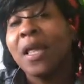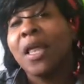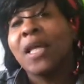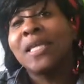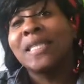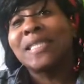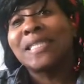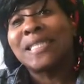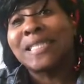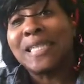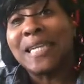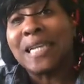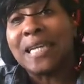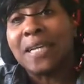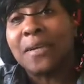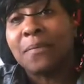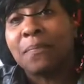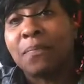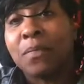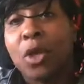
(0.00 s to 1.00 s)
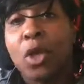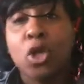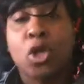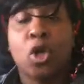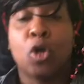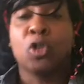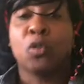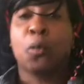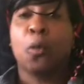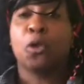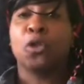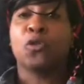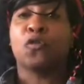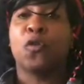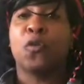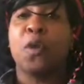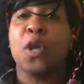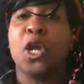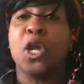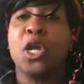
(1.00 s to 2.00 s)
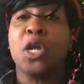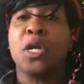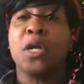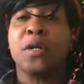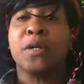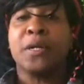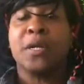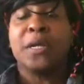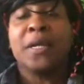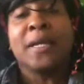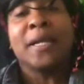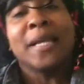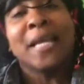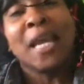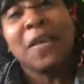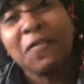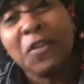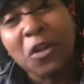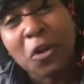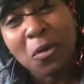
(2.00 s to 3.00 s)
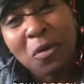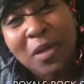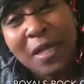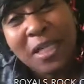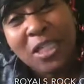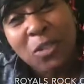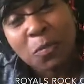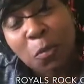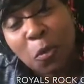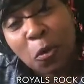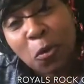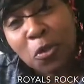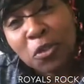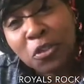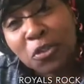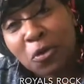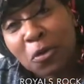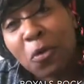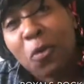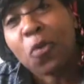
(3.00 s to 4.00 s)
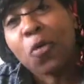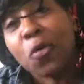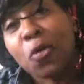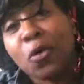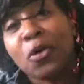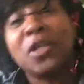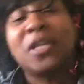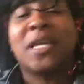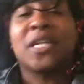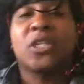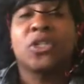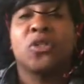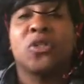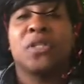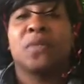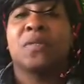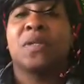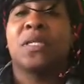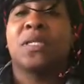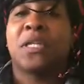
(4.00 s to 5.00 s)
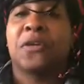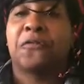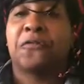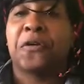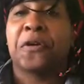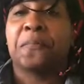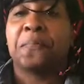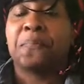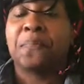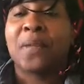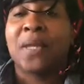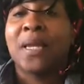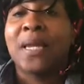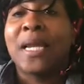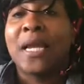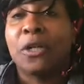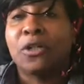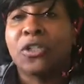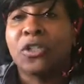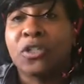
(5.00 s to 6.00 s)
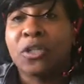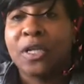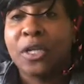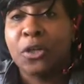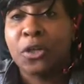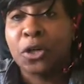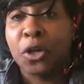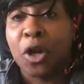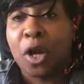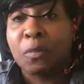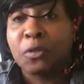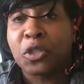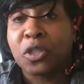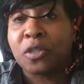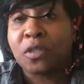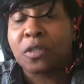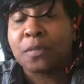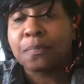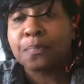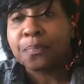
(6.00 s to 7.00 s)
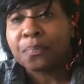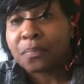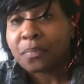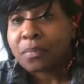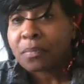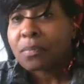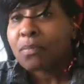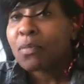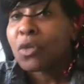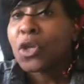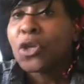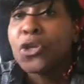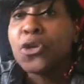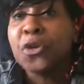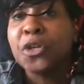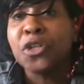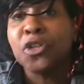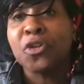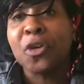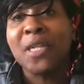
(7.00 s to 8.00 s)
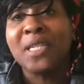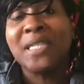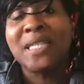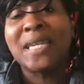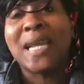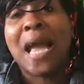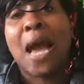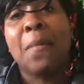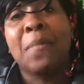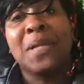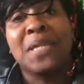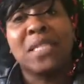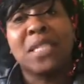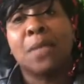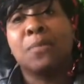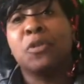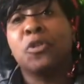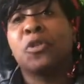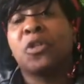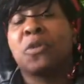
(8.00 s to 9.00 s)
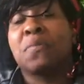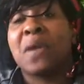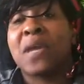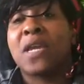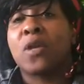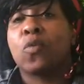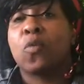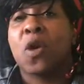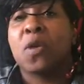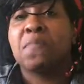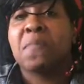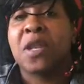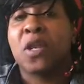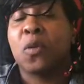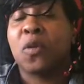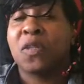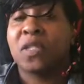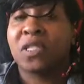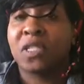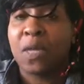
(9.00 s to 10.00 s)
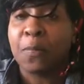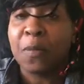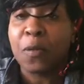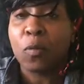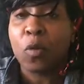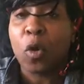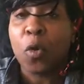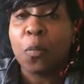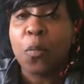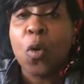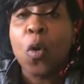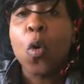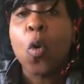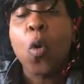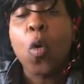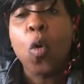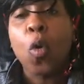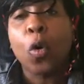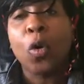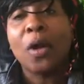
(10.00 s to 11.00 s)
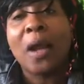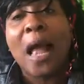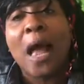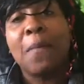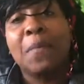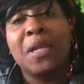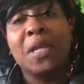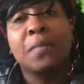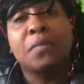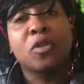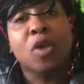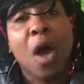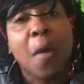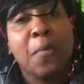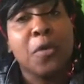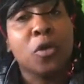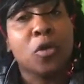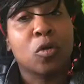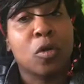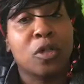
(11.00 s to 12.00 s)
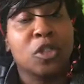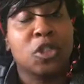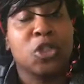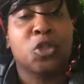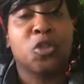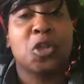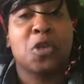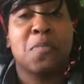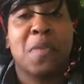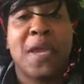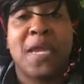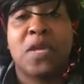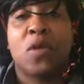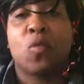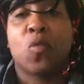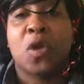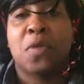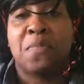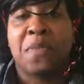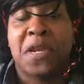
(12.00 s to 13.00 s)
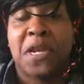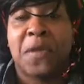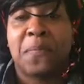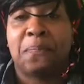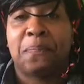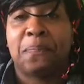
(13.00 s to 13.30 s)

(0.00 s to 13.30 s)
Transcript: C, no sports for me. If you don't like sports or you'd like to do something different, here are your options. You can try seeing how many skips you can make in 1 minute with a skipping rope, or how many abdominal crunches you can make in 1 minute.